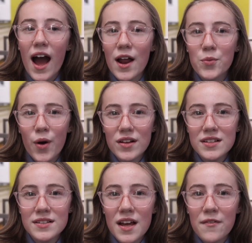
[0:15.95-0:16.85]
And
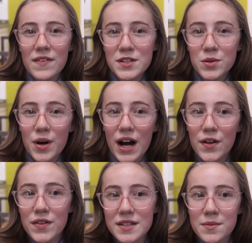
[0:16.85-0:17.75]
whilst physical
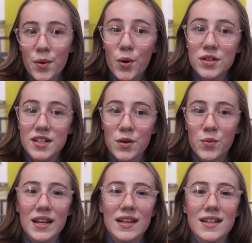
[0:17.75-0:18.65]
health is important,
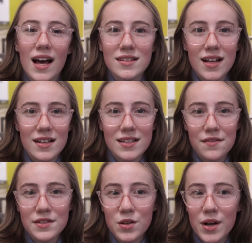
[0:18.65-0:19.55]
we need to ask
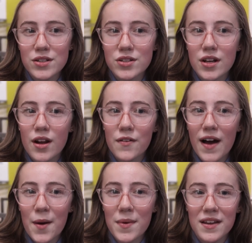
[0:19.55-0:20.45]
ourselves the question of
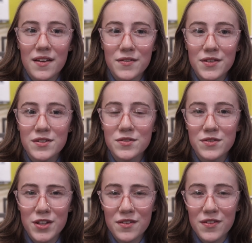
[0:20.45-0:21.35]
how many of us
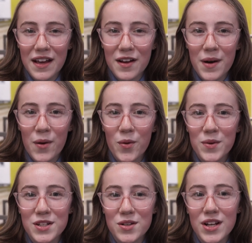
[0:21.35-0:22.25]
think about what
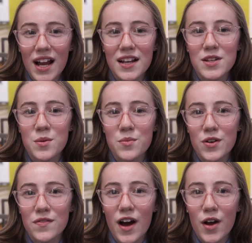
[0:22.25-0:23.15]
we do daily to
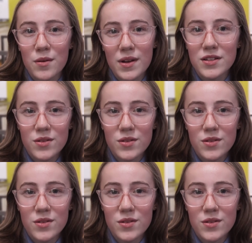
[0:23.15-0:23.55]
improve our own mental